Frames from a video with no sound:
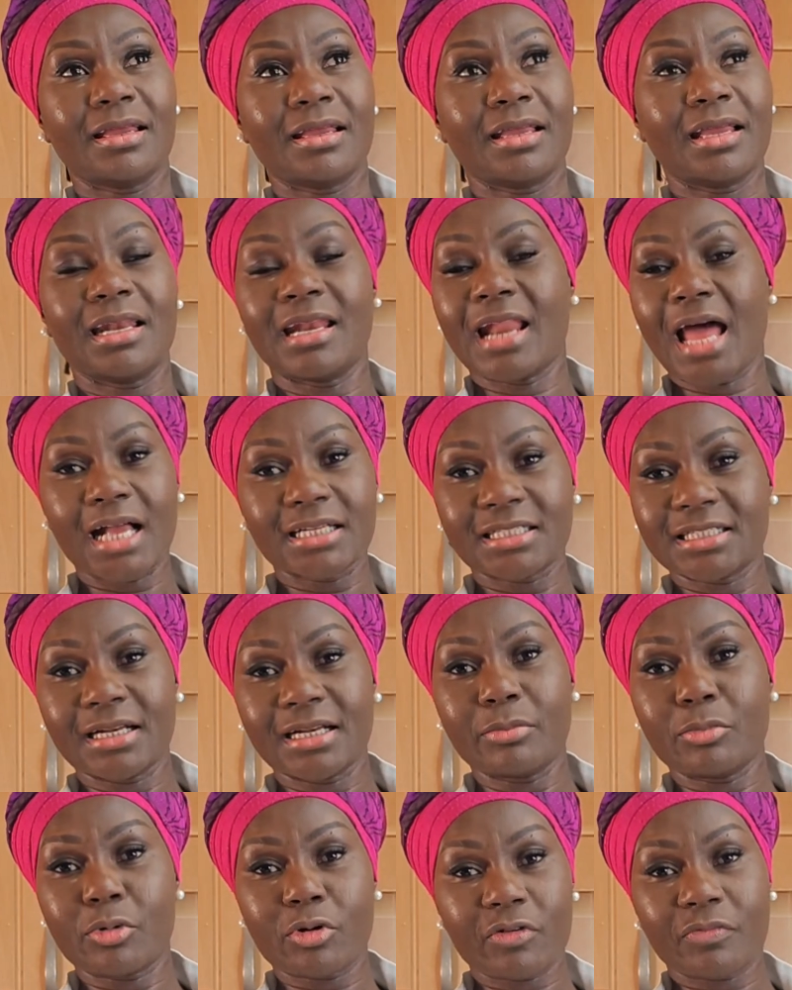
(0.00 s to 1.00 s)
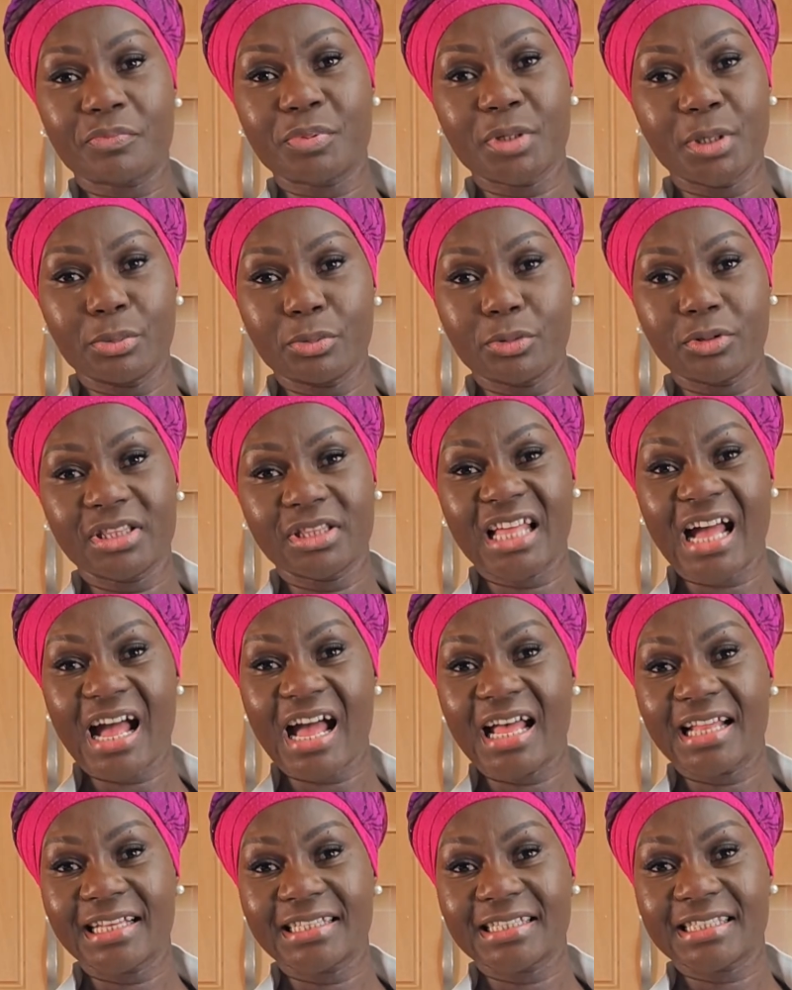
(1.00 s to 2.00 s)
a large number of people
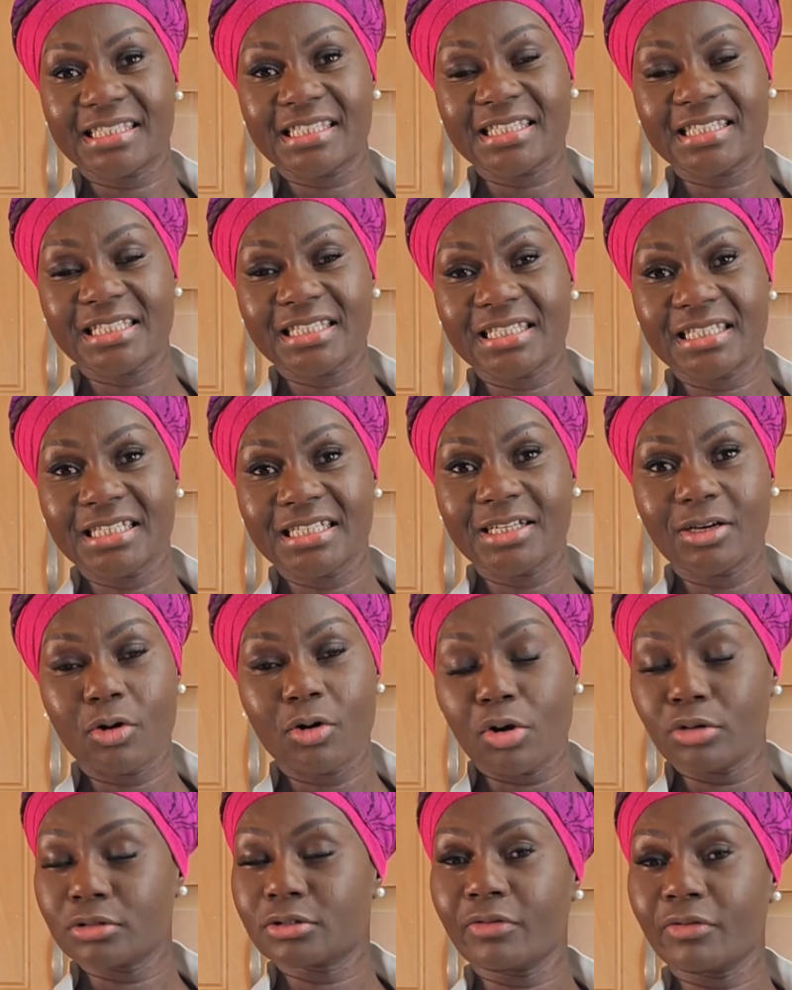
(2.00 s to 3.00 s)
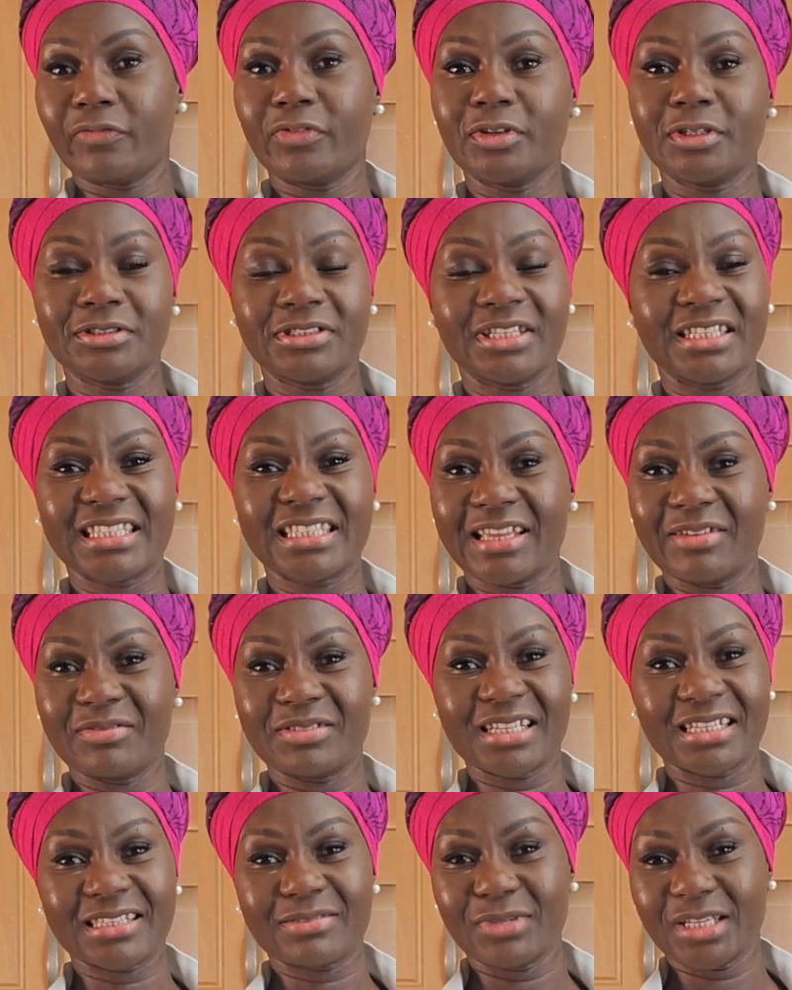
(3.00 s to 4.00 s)
that also feel the same
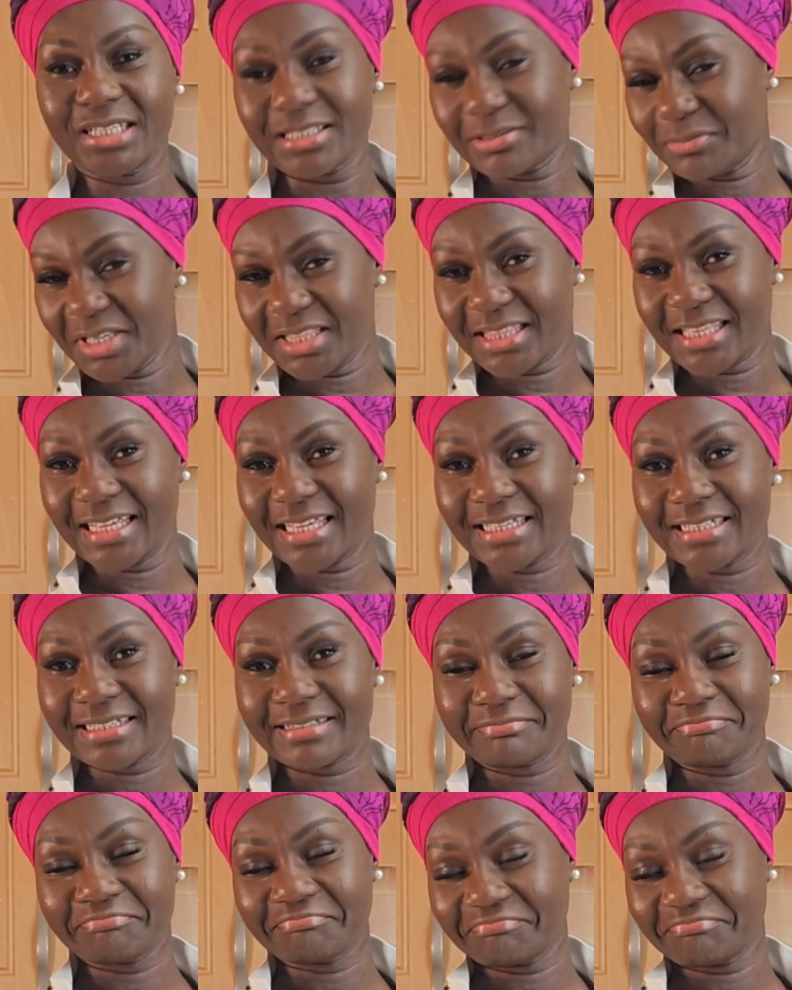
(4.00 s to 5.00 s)
just makes me think,